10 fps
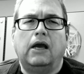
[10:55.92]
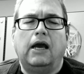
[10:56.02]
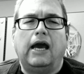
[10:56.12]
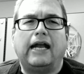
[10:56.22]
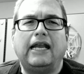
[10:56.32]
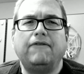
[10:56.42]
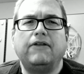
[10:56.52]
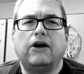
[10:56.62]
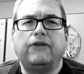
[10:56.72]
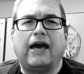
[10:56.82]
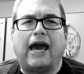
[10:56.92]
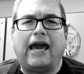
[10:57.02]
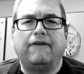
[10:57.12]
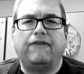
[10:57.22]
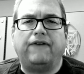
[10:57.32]
And even though the
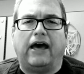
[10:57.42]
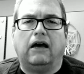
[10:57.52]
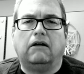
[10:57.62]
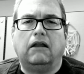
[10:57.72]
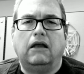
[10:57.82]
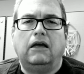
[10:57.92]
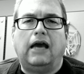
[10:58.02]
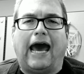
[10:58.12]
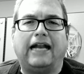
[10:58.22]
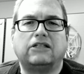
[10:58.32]
AFL had